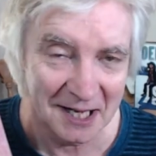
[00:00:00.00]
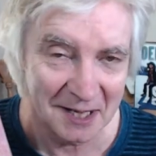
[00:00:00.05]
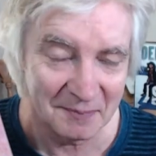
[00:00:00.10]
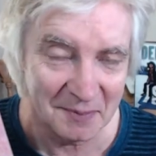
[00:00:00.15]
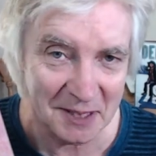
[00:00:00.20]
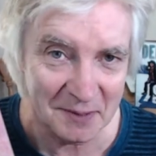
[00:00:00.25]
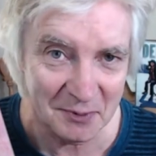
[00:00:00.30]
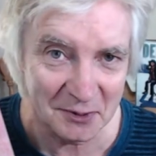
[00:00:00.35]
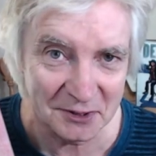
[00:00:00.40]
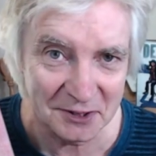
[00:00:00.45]

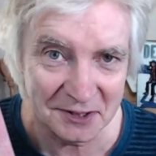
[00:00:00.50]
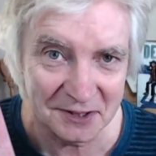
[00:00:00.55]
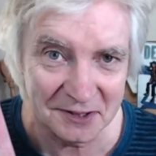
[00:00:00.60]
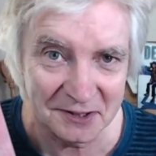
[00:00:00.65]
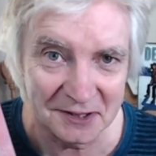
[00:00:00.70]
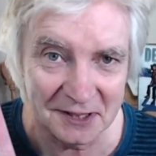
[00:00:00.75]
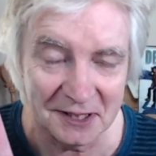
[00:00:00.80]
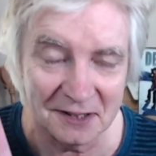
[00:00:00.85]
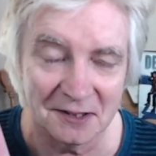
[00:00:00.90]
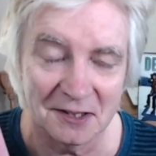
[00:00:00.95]
people
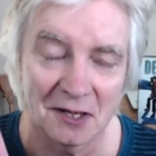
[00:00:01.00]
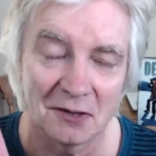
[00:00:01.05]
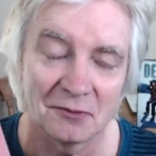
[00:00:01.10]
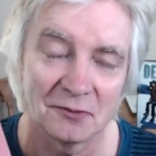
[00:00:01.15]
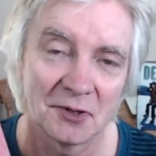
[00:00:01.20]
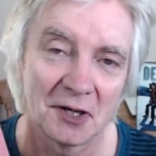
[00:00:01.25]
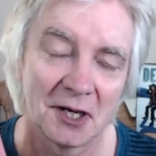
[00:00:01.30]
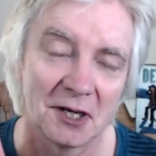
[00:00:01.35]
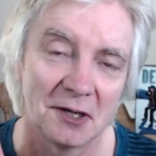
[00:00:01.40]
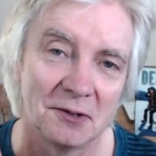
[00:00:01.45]
just did not
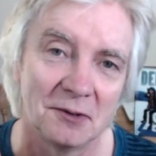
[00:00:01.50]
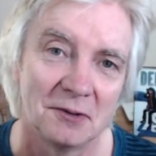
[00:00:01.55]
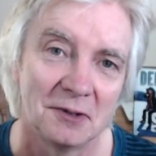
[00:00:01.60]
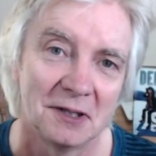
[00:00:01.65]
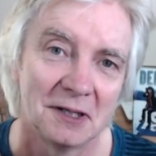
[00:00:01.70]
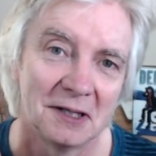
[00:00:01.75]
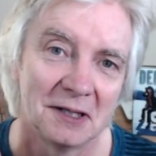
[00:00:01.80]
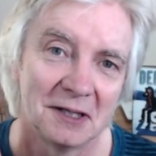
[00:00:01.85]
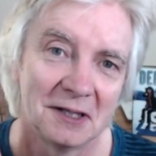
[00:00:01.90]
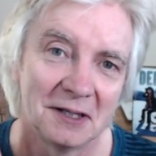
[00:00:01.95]
know
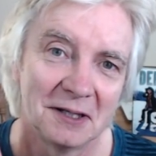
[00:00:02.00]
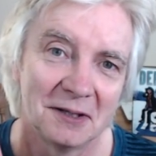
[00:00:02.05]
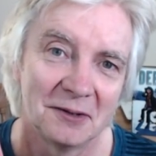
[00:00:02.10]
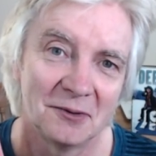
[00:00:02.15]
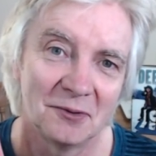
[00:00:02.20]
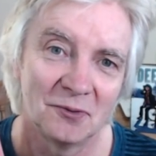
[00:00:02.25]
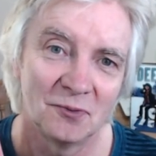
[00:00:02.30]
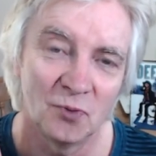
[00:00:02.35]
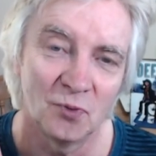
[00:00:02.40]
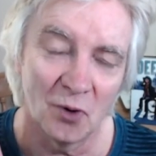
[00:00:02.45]

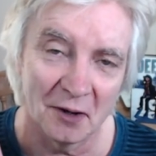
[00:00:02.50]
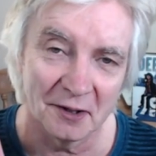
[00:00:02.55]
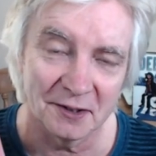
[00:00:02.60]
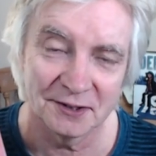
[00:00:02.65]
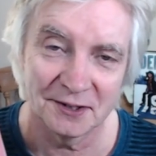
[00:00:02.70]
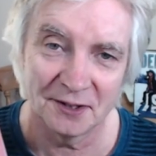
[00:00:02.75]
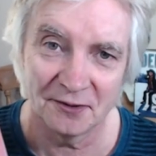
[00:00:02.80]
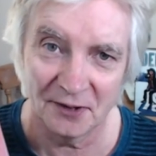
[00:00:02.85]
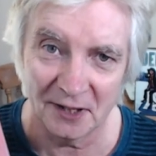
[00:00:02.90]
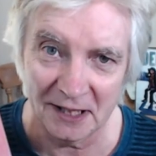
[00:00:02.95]
what
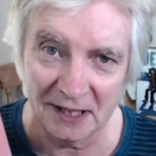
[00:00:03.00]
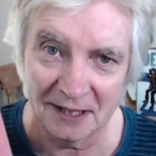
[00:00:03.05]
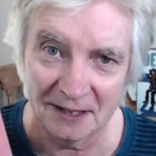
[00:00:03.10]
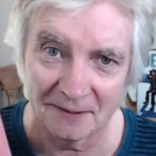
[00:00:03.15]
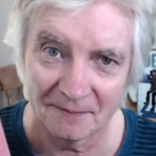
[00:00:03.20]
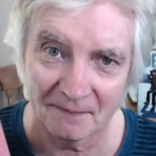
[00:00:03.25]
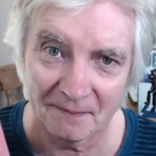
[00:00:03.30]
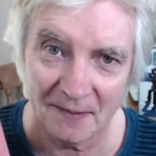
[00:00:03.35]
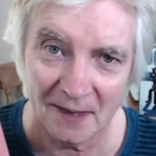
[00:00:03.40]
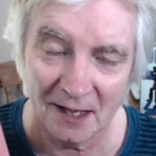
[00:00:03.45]
to think.
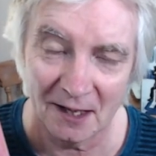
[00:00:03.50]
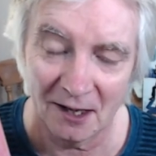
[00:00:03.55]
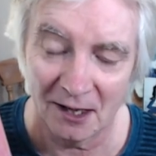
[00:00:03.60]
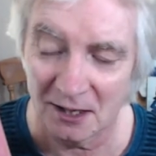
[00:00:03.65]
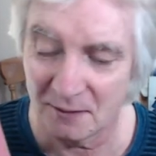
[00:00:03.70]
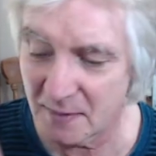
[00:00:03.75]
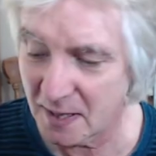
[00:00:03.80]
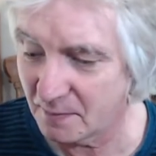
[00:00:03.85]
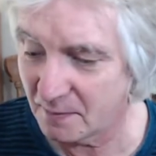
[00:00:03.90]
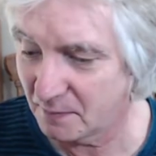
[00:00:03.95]

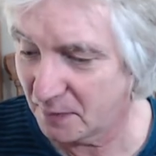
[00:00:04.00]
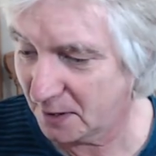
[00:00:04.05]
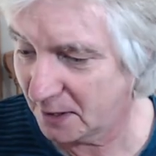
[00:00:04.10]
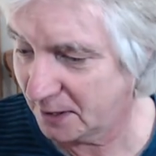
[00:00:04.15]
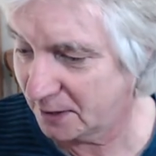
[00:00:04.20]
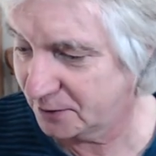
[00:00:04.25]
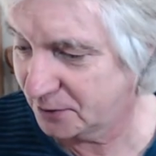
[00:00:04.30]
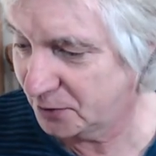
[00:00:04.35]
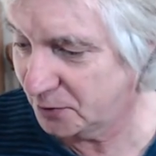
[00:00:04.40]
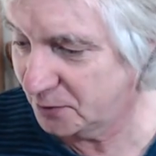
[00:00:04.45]
I
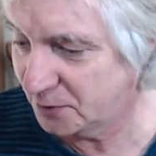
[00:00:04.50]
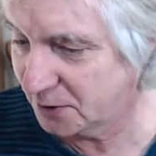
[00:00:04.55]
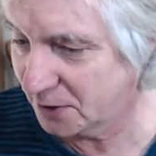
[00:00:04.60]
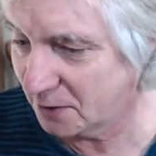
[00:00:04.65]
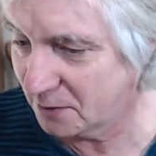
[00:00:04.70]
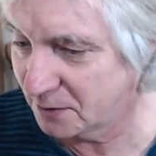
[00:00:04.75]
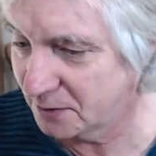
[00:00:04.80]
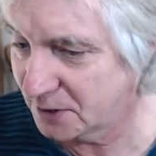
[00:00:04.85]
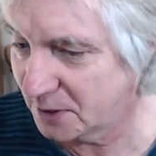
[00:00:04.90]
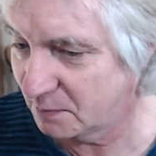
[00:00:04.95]
remember two
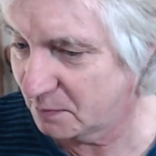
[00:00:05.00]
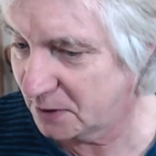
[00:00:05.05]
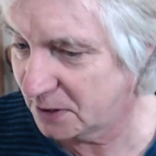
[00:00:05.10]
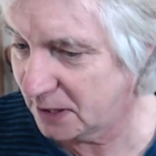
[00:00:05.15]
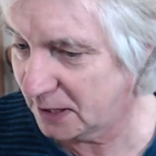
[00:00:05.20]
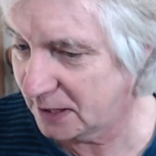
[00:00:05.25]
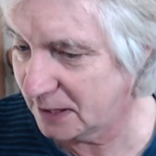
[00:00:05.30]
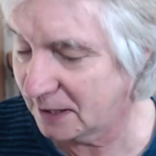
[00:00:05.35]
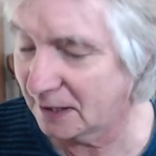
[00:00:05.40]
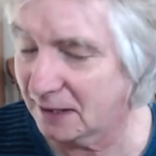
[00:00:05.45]
songs in
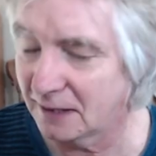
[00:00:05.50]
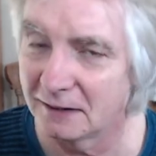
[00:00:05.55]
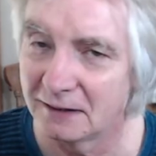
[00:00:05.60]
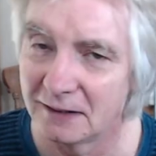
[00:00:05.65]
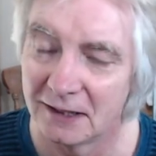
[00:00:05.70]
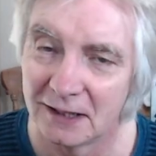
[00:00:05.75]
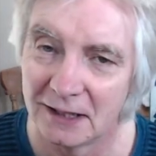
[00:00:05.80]
particular.